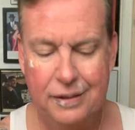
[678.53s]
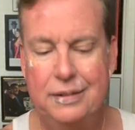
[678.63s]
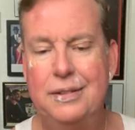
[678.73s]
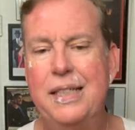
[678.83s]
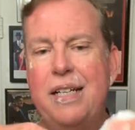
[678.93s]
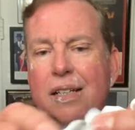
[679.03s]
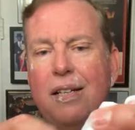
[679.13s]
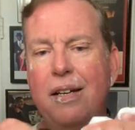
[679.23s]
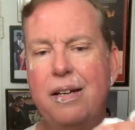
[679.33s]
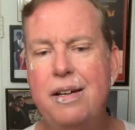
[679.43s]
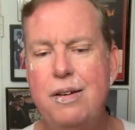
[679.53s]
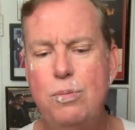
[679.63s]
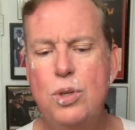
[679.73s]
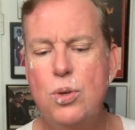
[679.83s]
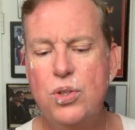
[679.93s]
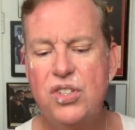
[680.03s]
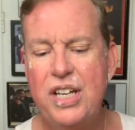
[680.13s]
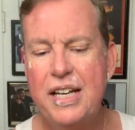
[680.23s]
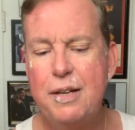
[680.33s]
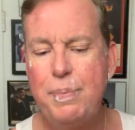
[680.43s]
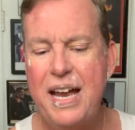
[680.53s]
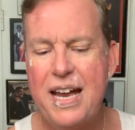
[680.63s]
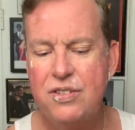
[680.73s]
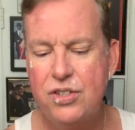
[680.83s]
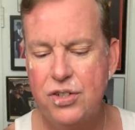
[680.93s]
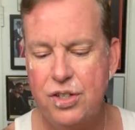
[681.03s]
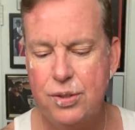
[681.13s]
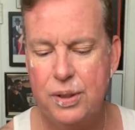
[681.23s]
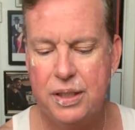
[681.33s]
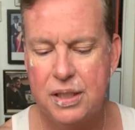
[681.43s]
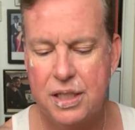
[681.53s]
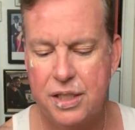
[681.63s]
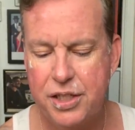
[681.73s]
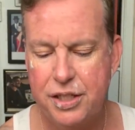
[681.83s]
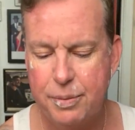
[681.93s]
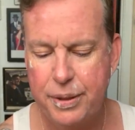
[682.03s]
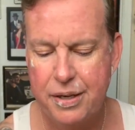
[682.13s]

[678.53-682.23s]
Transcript: All right, we'll go a second pass just to do a little touch up.